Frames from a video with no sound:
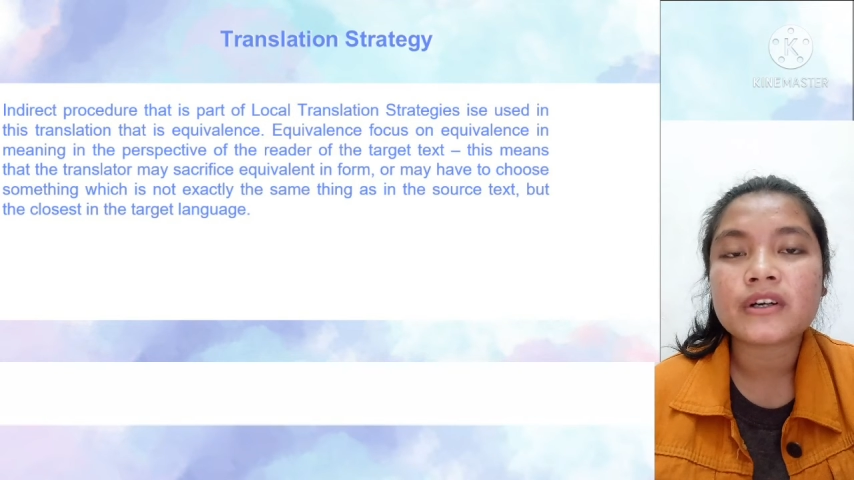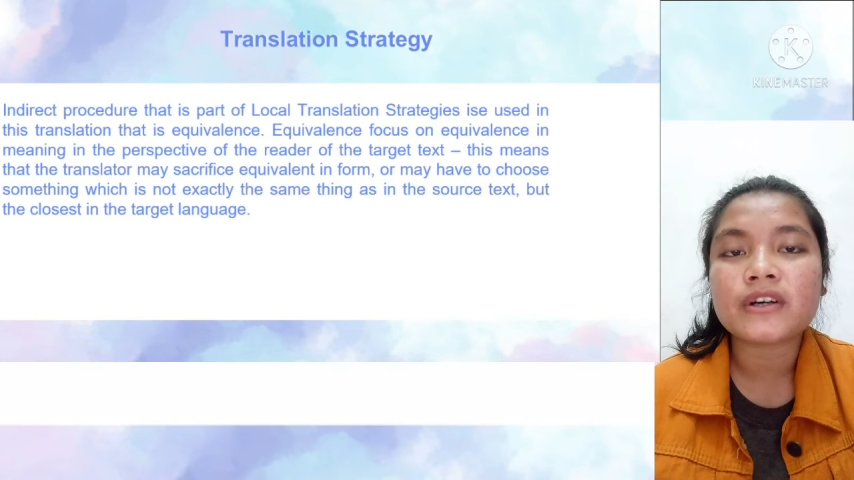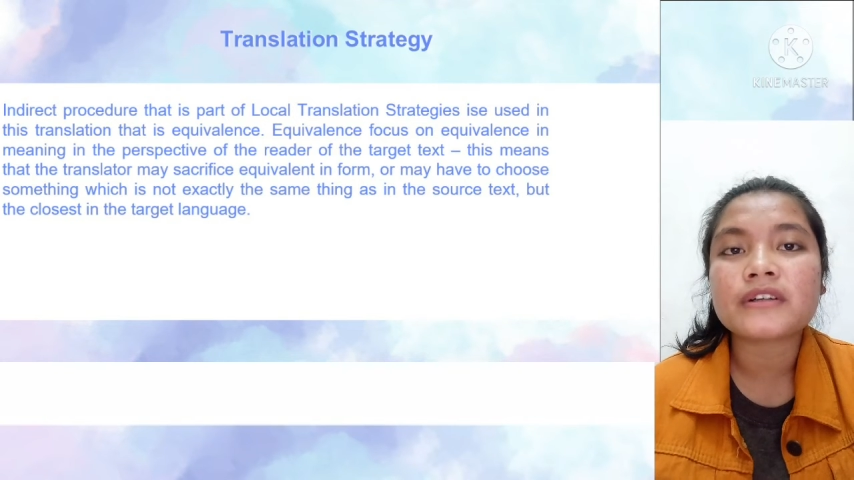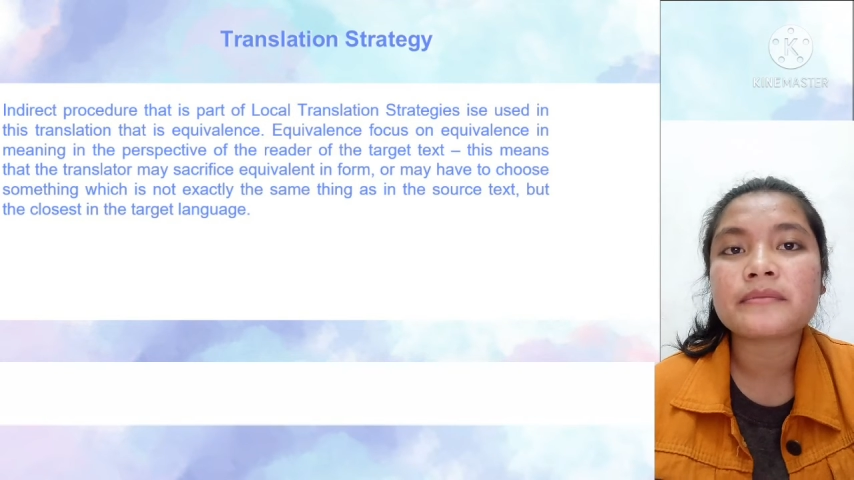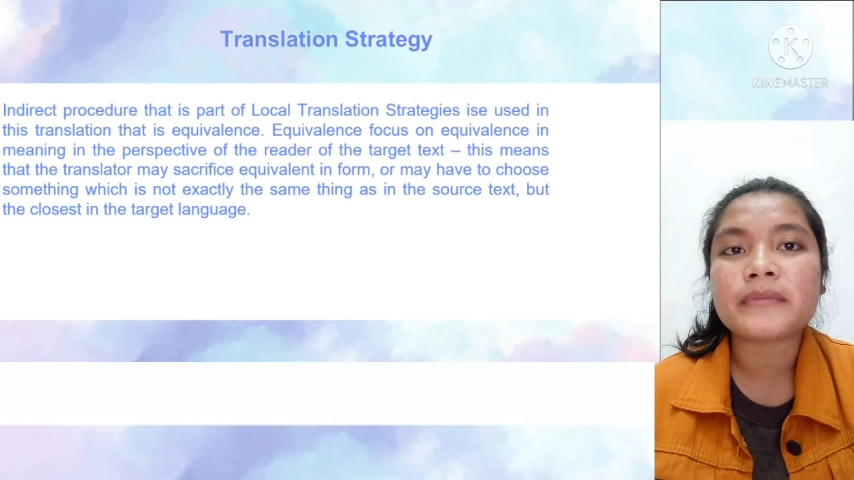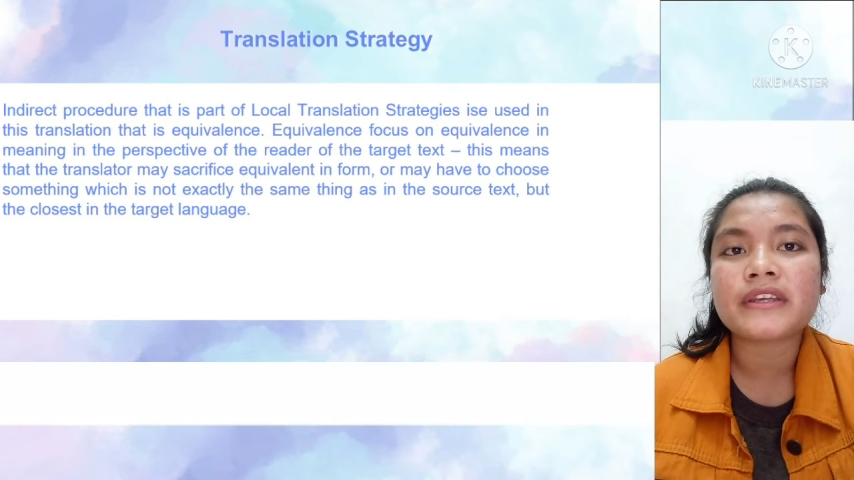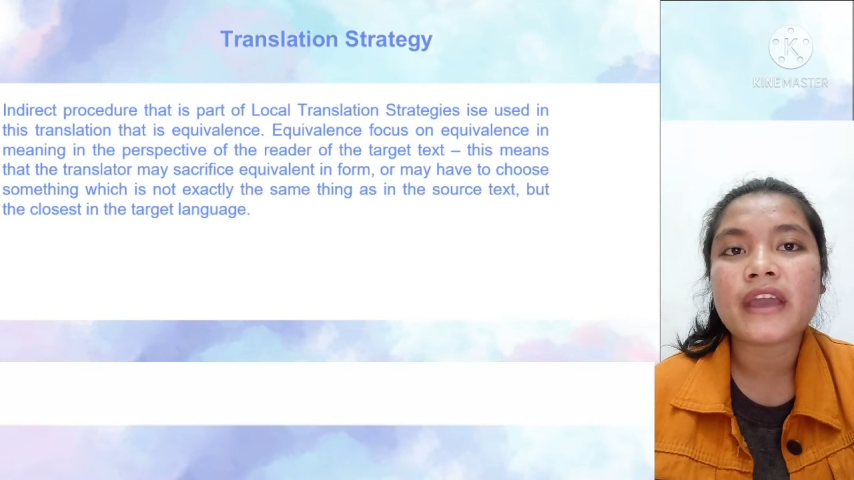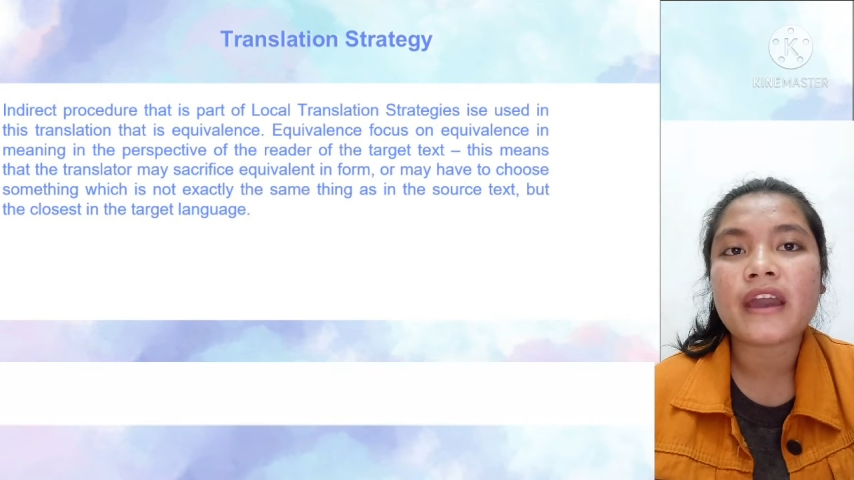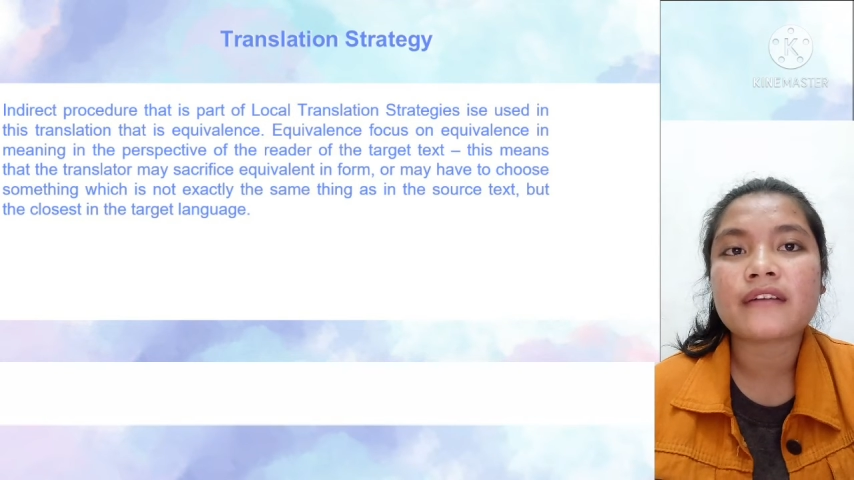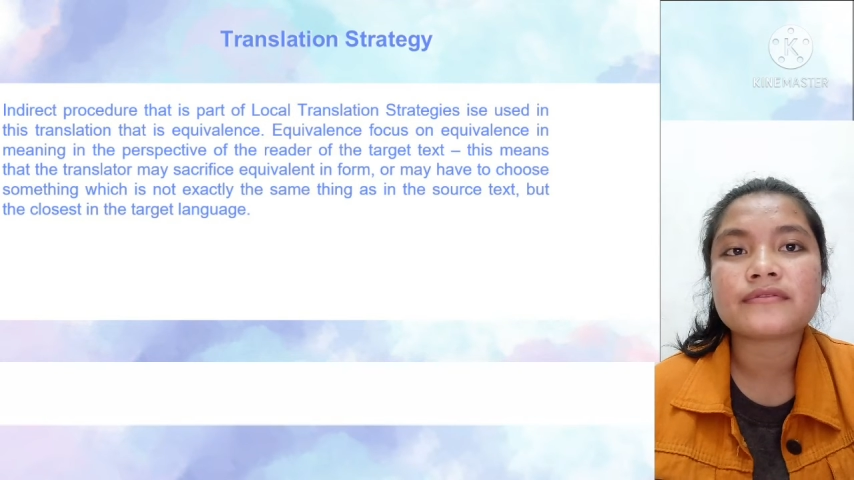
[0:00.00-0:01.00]
or may
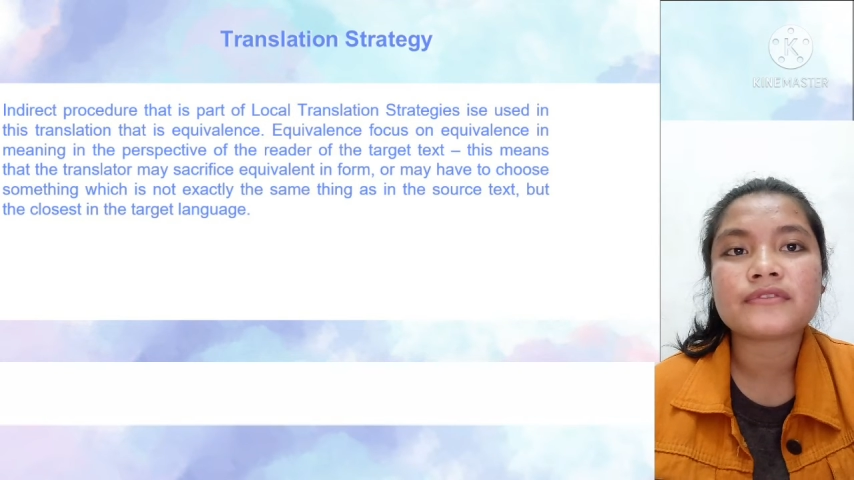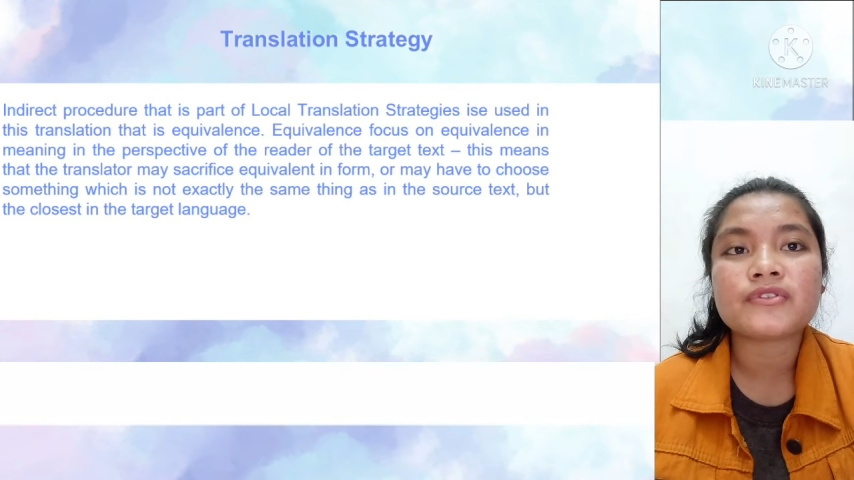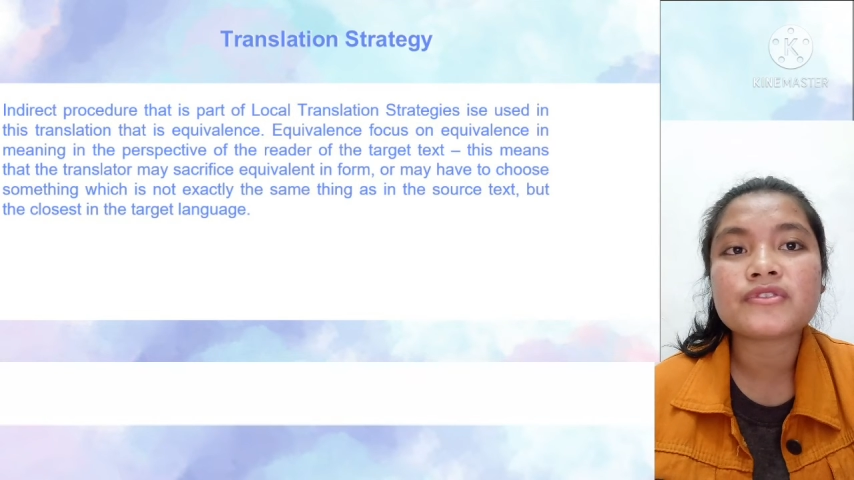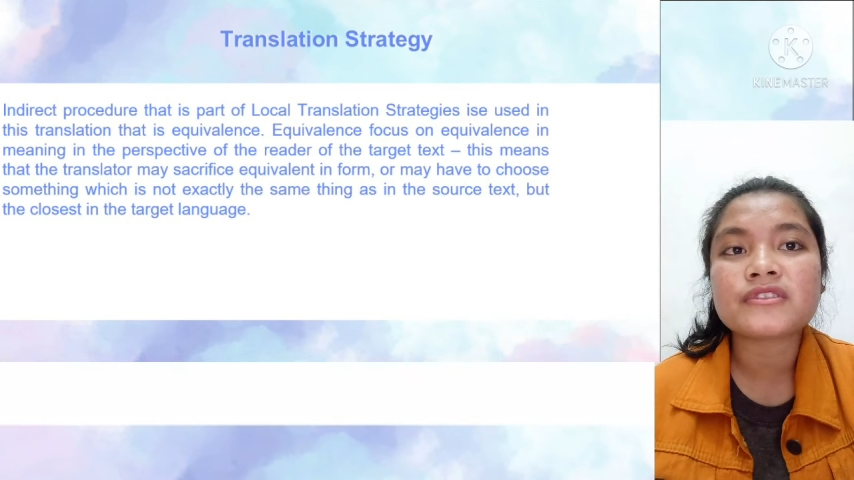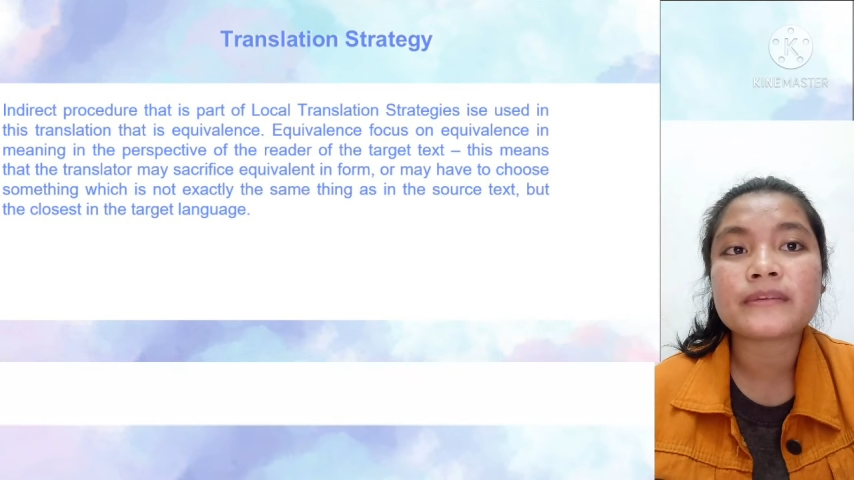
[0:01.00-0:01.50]
have to choose